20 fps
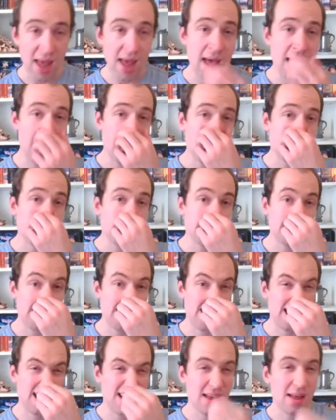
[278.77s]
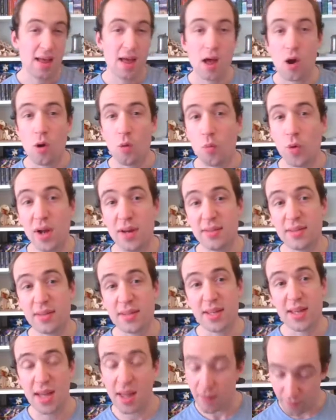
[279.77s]
and once
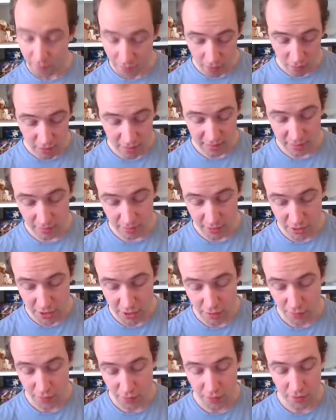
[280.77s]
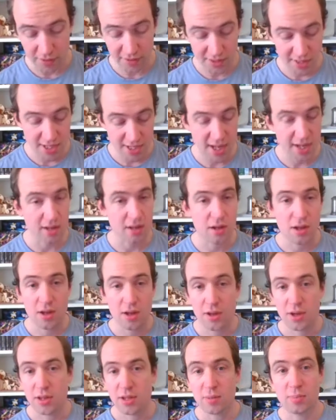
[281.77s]
again, very similar to the first attack.
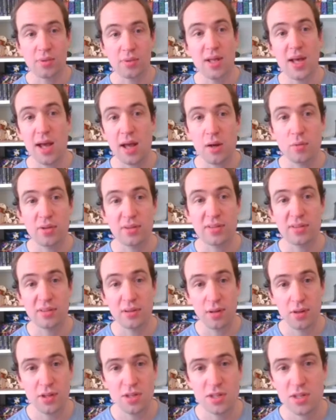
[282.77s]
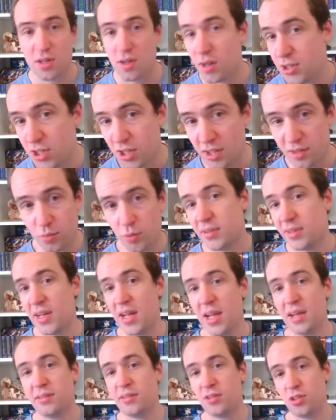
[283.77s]
The plan was solid, just
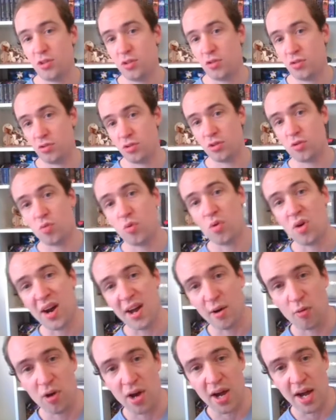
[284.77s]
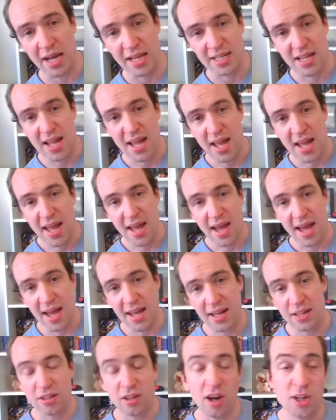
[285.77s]
wasn't executed quite right.
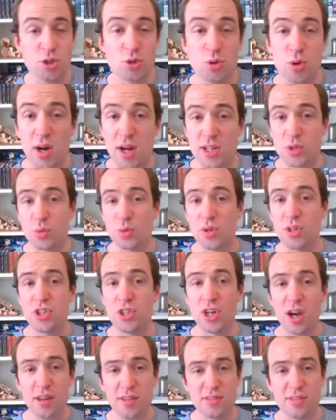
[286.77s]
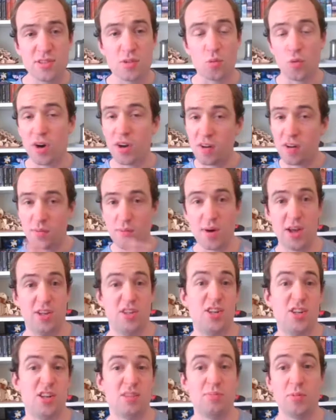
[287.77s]
And I tried to adjust. One of my
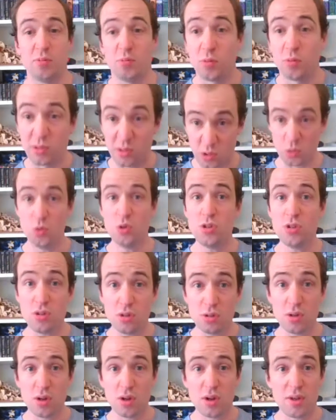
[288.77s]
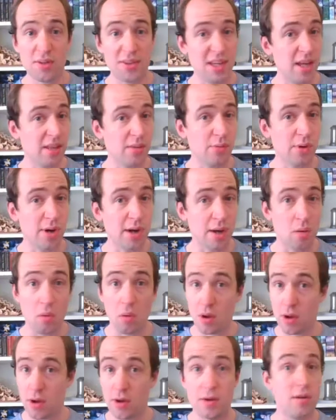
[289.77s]
adjustments was good, the other
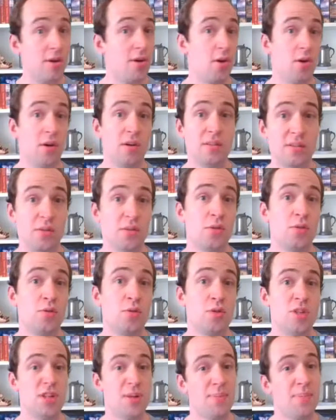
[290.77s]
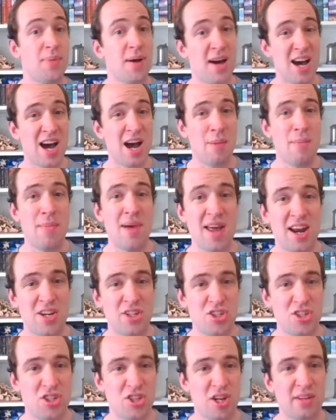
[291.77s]
one not so good, but I
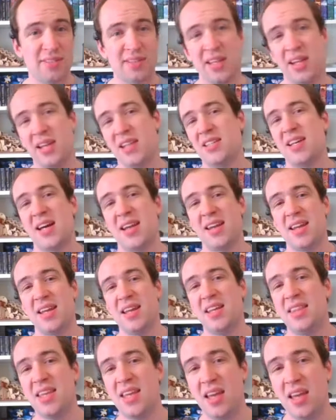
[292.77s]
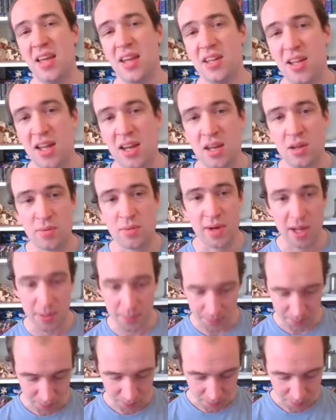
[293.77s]
managed to just get it done in the end anyway.